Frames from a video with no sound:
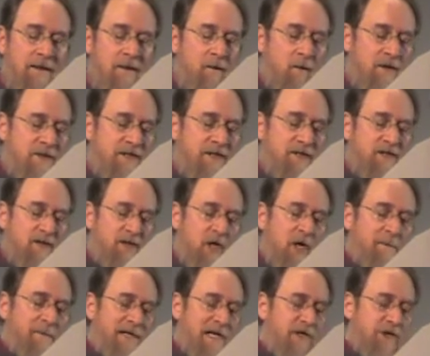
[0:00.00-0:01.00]
was the
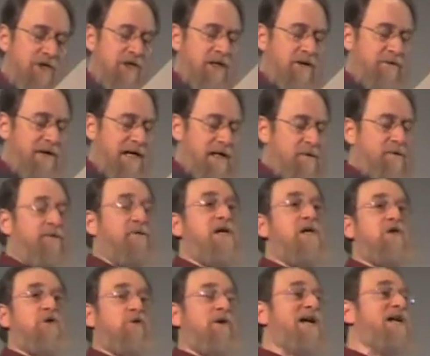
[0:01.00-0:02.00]
determination to create a free
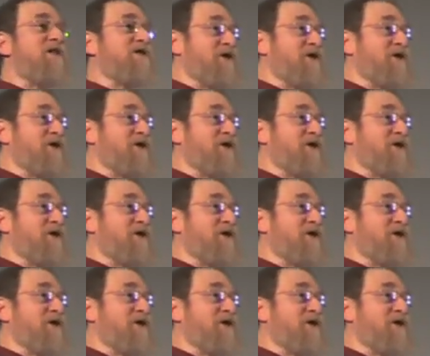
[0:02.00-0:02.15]
trade